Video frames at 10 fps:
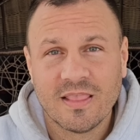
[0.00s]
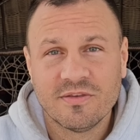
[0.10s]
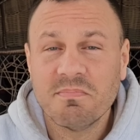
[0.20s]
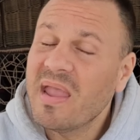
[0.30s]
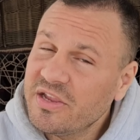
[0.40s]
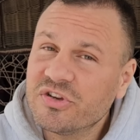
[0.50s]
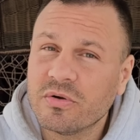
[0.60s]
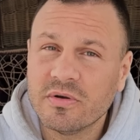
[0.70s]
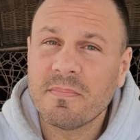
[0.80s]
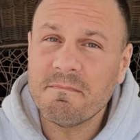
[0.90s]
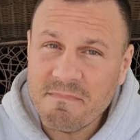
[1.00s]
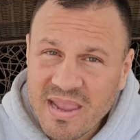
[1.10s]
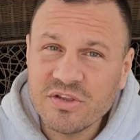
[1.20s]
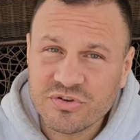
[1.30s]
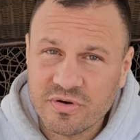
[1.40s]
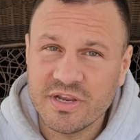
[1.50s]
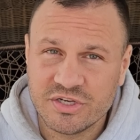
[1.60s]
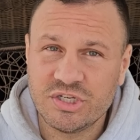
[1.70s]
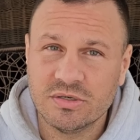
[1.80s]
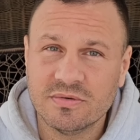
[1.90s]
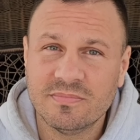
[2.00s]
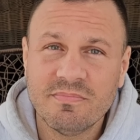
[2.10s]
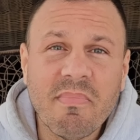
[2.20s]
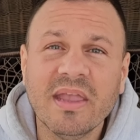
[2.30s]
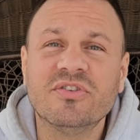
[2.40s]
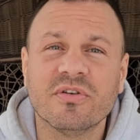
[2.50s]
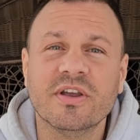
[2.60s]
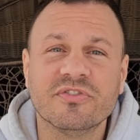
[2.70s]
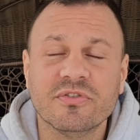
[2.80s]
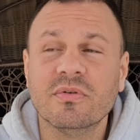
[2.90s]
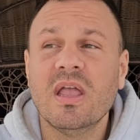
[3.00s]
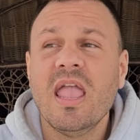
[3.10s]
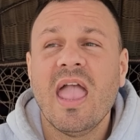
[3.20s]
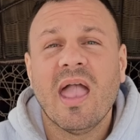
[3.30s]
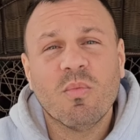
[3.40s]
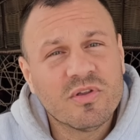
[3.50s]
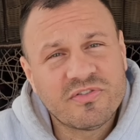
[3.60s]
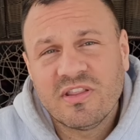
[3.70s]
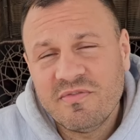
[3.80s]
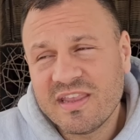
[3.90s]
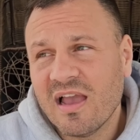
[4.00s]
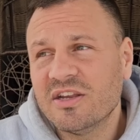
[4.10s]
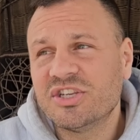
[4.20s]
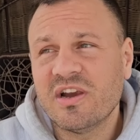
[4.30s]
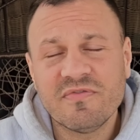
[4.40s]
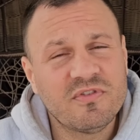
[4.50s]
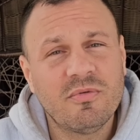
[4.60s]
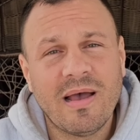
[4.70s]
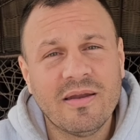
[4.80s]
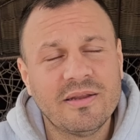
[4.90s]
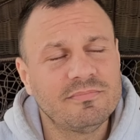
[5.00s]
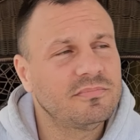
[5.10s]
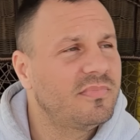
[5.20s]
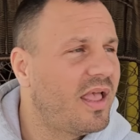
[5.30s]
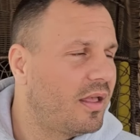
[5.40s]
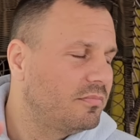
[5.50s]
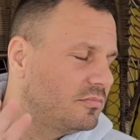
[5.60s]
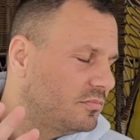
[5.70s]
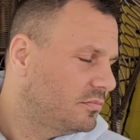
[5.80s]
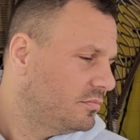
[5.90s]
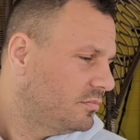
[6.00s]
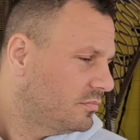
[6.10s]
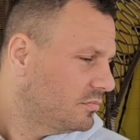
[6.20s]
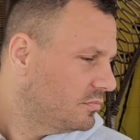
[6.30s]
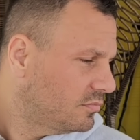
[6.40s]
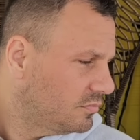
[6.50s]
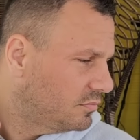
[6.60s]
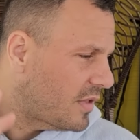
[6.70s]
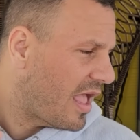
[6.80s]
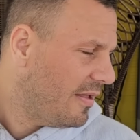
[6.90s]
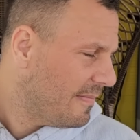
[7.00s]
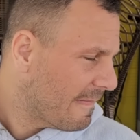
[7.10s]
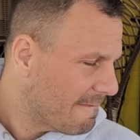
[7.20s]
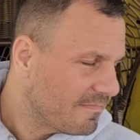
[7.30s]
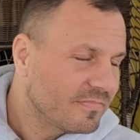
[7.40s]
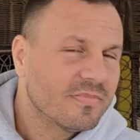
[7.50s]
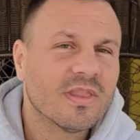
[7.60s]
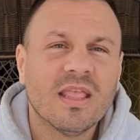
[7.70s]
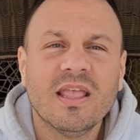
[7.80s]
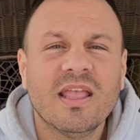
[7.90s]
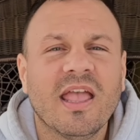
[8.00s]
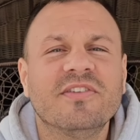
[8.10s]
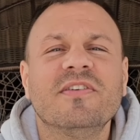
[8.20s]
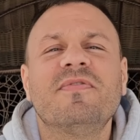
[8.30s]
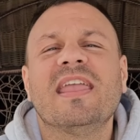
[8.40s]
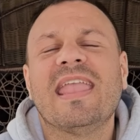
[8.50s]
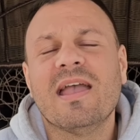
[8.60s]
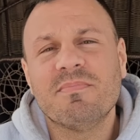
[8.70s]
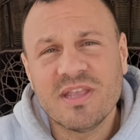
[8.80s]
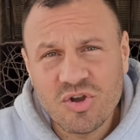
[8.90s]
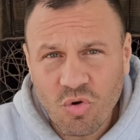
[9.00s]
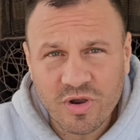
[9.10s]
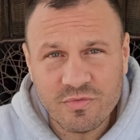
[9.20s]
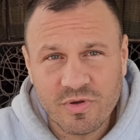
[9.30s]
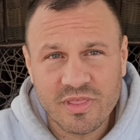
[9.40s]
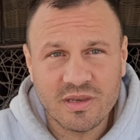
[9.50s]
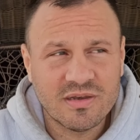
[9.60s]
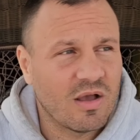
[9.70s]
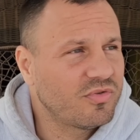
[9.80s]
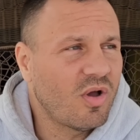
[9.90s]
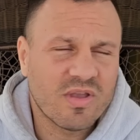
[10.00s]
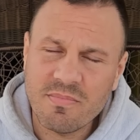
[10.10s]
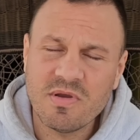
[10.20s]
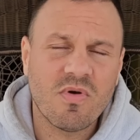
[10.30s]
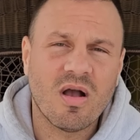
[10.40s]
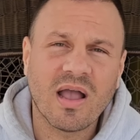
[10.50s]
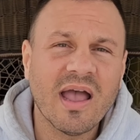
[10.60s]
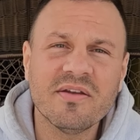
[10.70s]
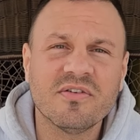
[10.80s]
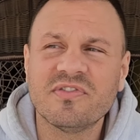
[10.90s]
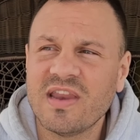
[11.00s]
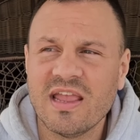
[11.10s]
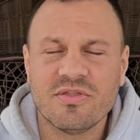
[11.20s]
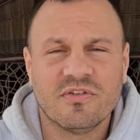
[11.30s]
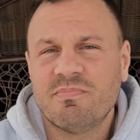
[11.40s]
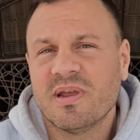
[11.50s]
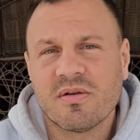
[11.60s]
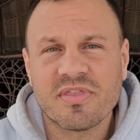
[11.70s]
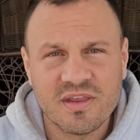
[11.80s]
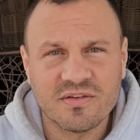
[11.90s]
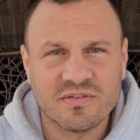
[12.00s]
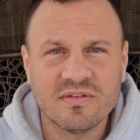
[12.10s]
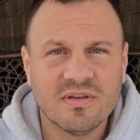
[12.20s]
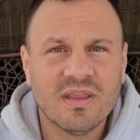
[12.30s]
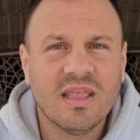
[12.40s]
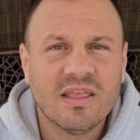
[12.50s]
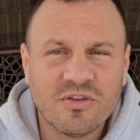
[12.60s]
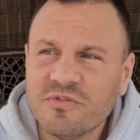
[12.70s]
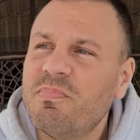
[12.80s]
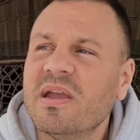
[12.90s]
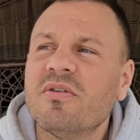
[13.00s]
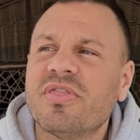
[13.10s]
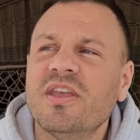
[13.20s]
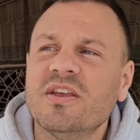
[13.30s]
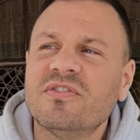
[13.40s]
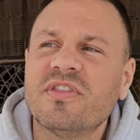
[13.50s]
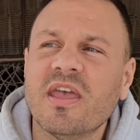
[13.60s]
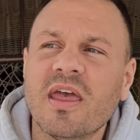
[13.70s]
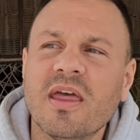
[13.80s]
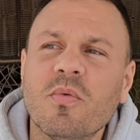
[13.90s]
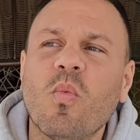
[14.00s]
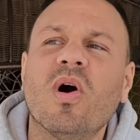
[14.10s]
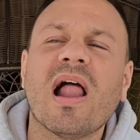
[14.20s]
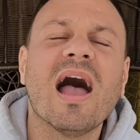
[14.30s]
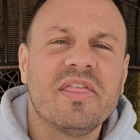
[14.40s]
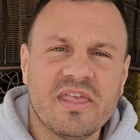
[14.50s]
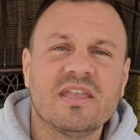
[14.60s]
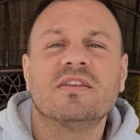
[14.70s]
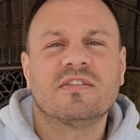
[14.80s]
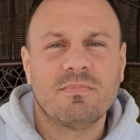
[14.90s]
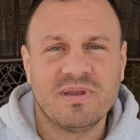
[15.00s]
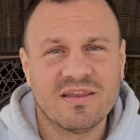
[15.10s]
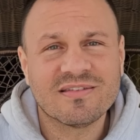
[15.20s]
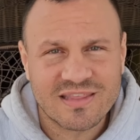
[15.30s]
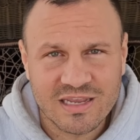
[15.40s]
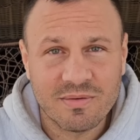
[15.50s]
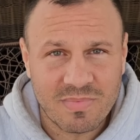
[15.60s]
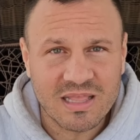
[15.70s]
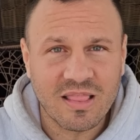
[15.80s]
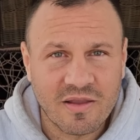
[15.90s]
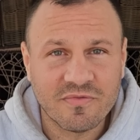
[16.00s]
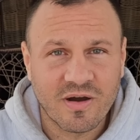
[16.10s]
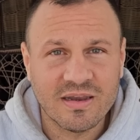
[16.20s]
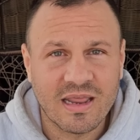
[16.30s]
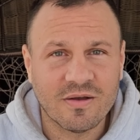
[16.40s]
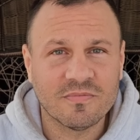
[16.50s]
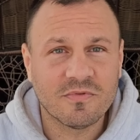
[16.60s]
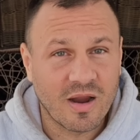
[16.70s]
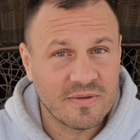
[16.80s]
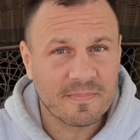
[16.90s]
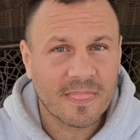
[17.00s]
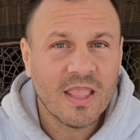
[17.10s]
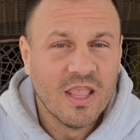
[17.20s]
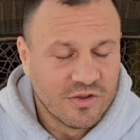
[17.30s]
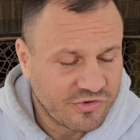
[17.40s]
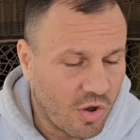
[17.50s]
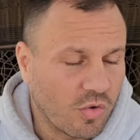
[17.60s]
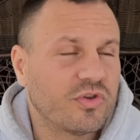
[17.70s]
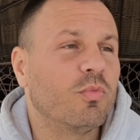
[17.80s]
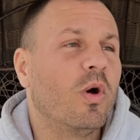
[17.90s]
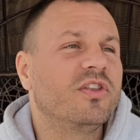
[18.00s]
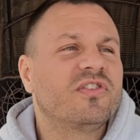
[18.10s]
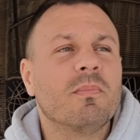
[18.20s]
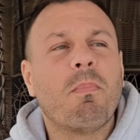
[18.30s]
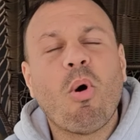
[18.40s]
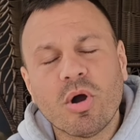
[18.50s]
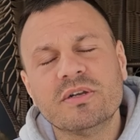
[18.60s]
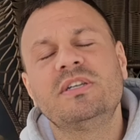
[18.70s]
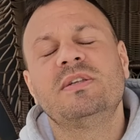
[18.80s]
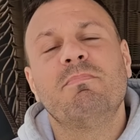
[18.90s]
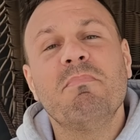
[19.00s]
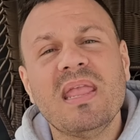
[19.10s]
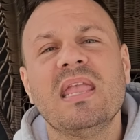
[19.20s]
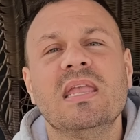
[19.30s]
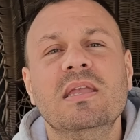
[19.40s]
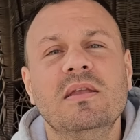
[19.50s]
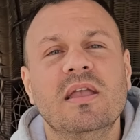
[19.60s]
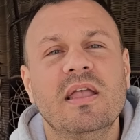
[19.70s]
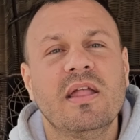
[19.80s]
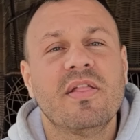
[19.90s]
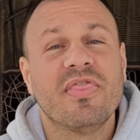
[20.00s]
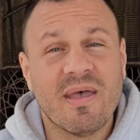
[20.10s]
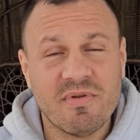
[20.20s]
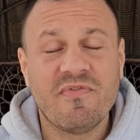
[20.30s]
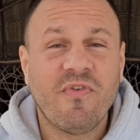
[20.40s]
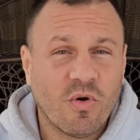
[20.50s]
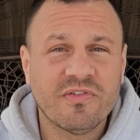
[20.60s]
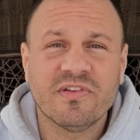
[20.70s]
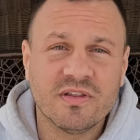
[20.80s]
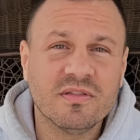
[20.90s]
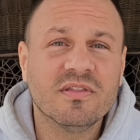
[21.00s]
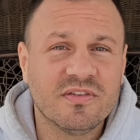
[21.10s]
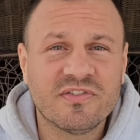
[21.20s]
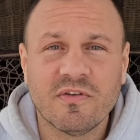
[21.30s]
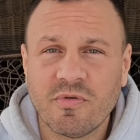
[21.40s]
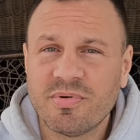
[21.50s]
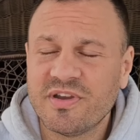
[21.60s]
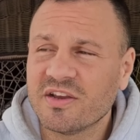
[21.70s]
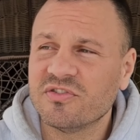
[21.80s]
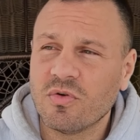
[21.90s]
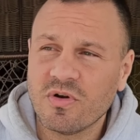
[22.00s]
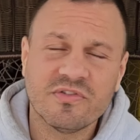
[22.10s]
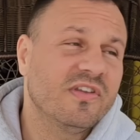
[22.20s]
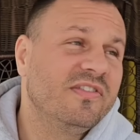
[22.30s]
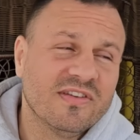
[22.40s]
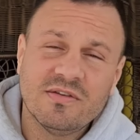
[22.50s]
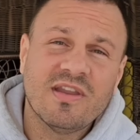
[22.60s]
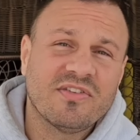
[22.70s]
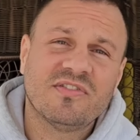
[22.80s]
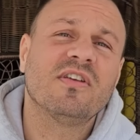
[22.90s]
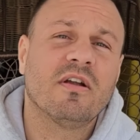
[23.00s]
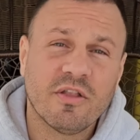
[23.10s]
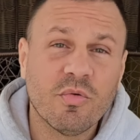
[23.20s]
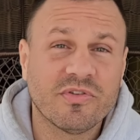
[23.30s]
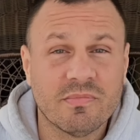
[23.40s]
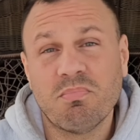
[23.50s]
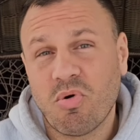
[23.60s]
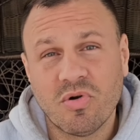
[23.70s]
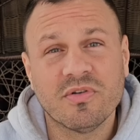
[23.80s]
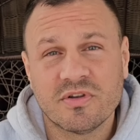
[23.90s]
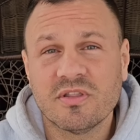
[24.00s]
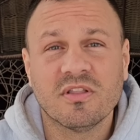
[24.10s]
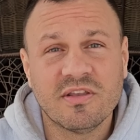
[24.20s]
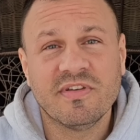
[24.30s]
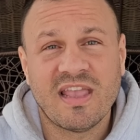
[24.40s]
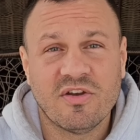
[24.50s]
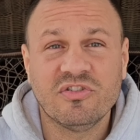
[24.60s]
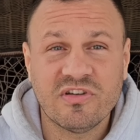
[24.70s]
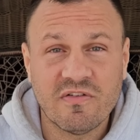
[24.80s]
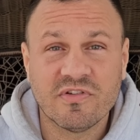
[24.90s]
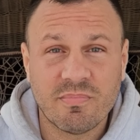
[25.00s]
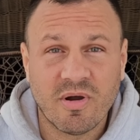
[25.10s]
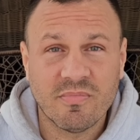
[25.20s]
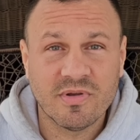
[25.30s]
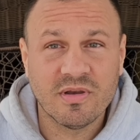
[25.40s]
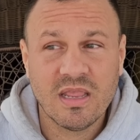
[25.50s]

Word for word: Major, major issue. Major issue. And what does Levy County Sheriff do about it? Eh. Nah. Eh as if they can't be annoyed with it. Now, don't get me wrong, I understand there's bigger things. There's bigger things than what I think is the biggest thing in my life right now, right? So, what's important to me, them enforcing these civil protection orders, isn't necessarily what's important to the Levy County Sheriff Department.